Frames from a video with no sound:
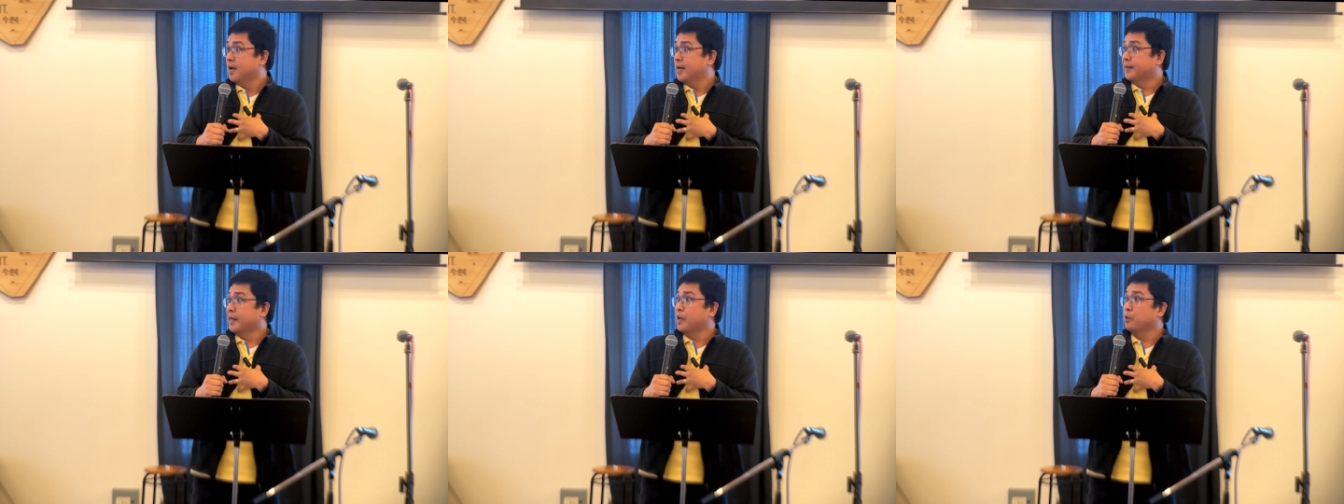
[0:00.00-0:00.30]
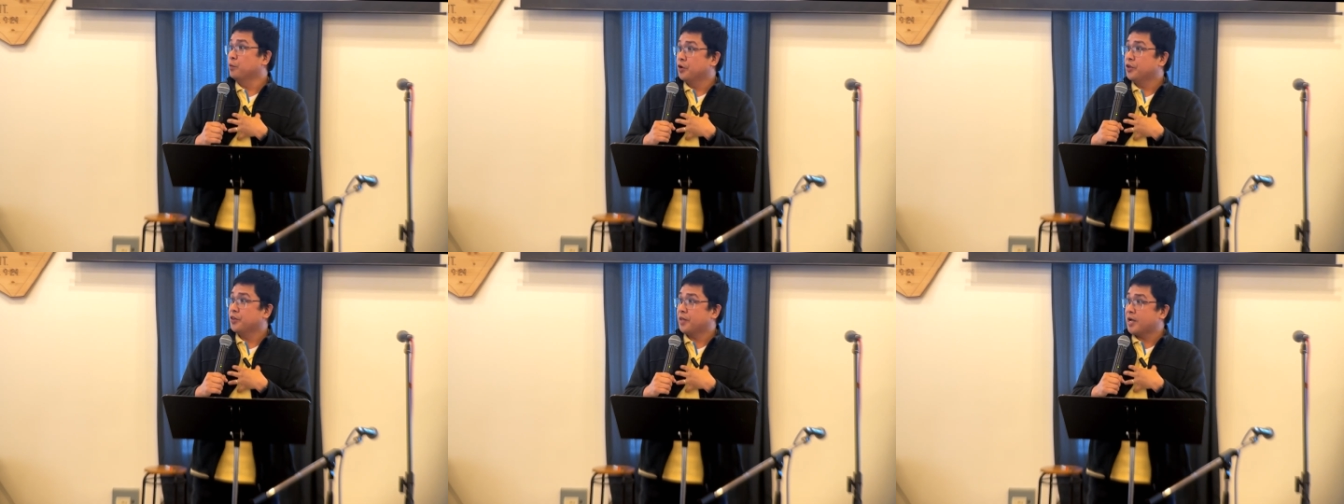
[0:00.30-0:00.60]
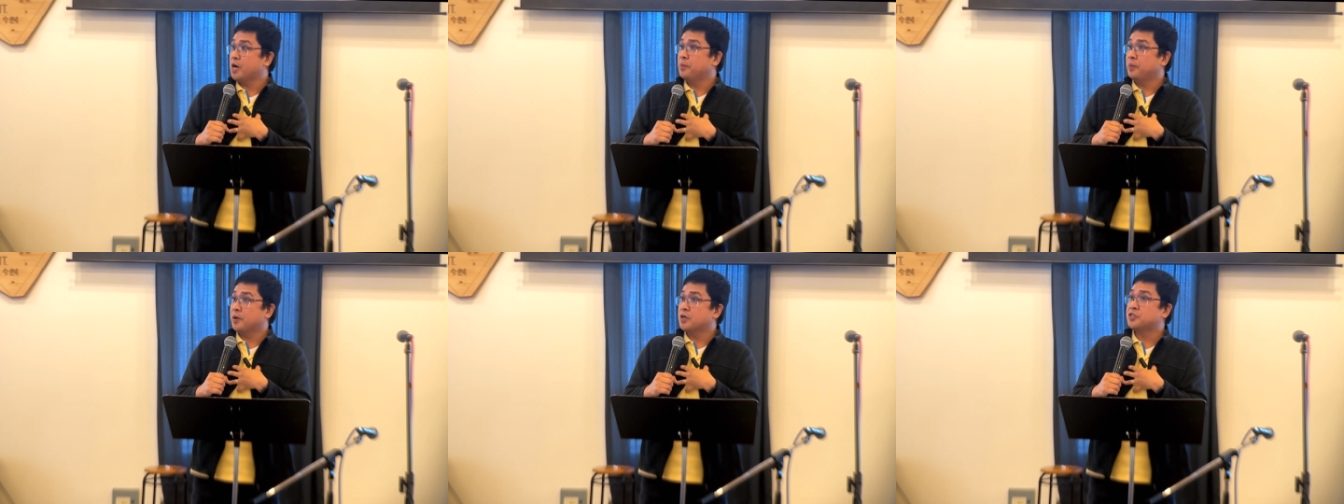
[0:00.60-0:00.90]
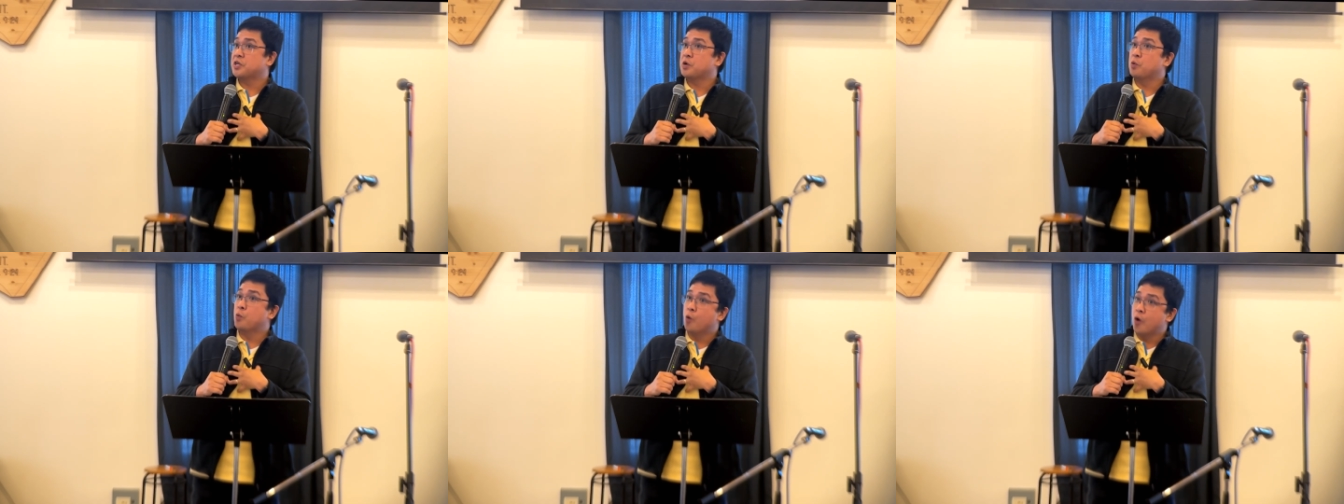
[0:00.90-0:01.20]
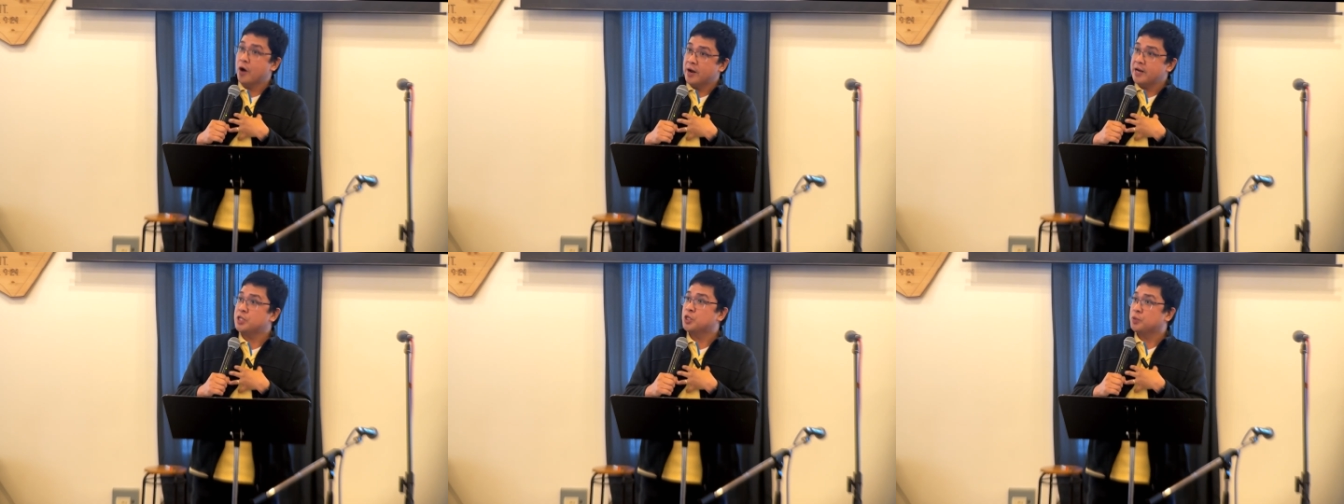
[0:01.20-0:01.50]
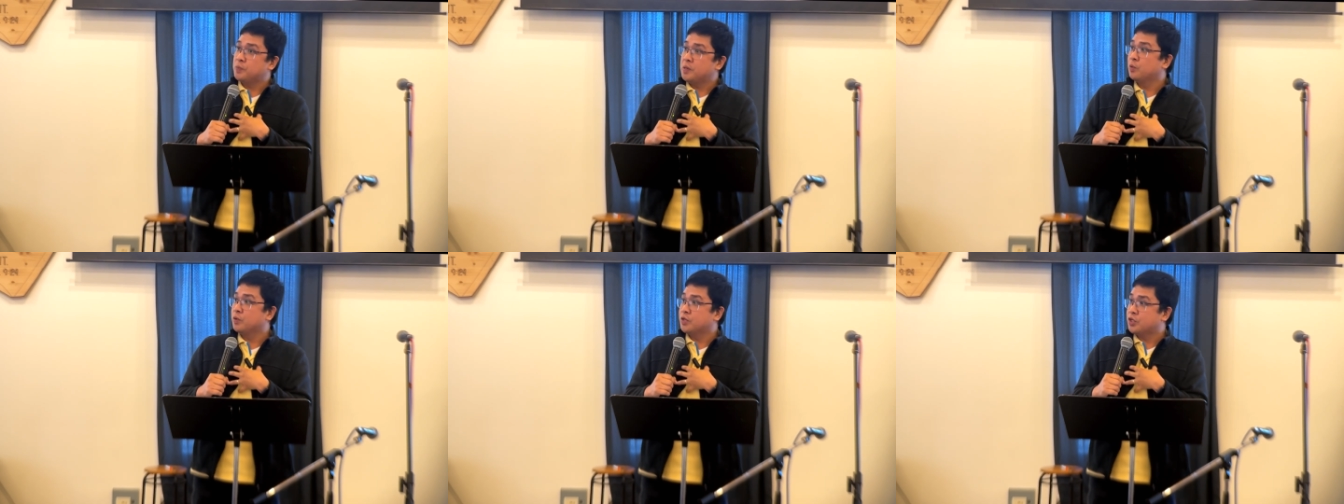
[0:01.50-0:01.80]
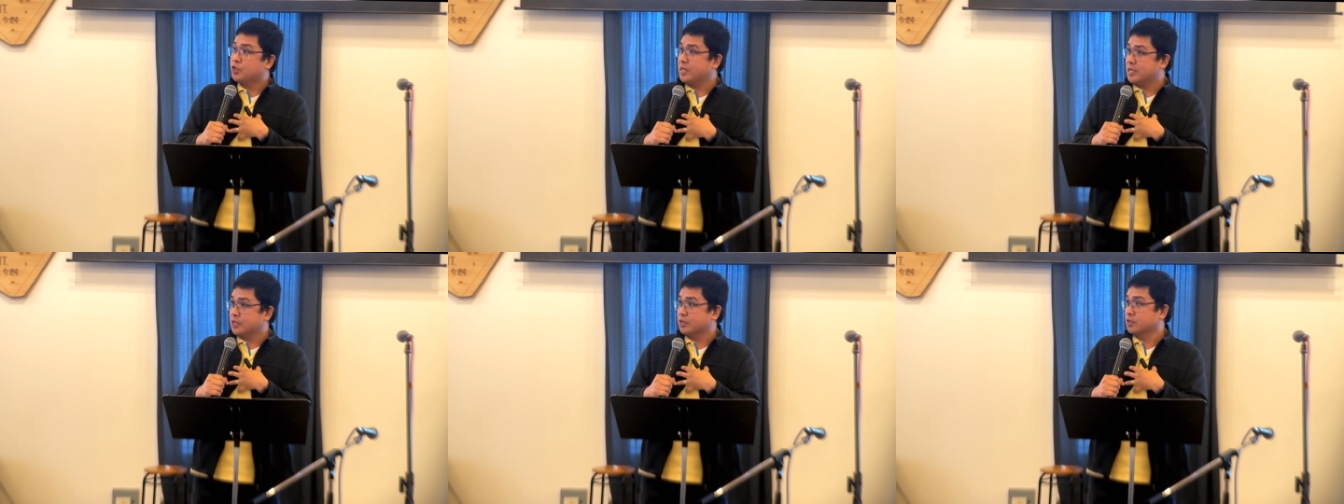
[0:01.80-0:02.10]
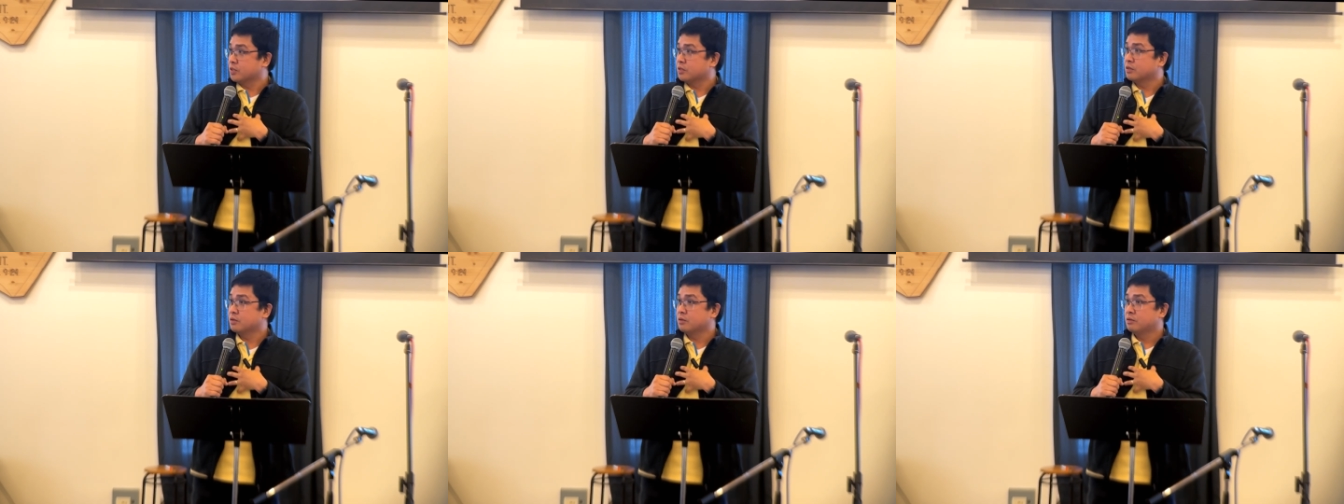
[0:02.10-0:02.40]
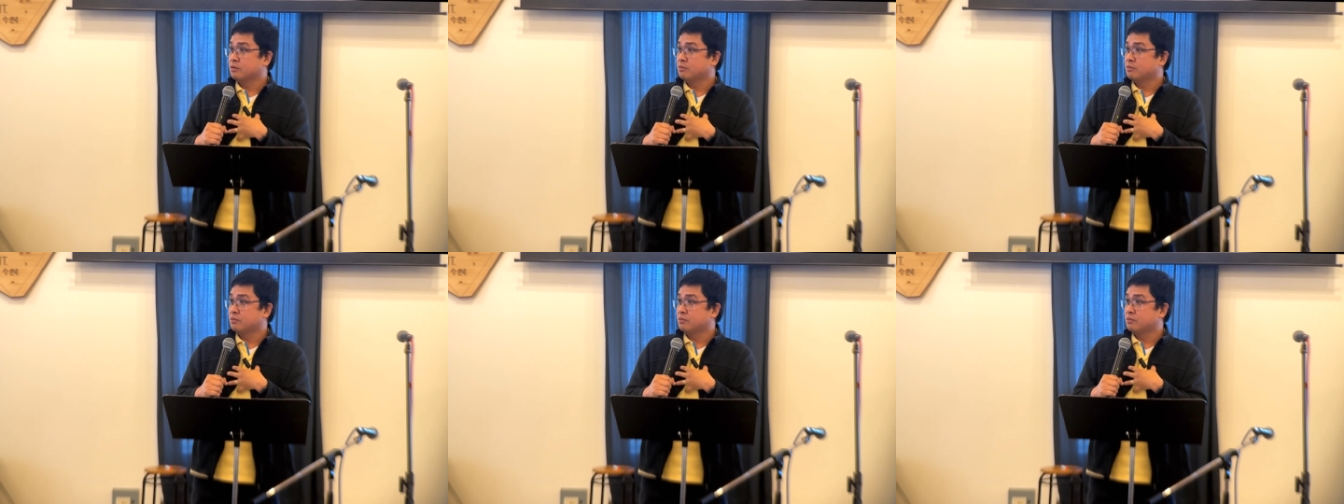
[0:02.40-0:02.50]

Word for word: they were there because they wanted to be with Jesus.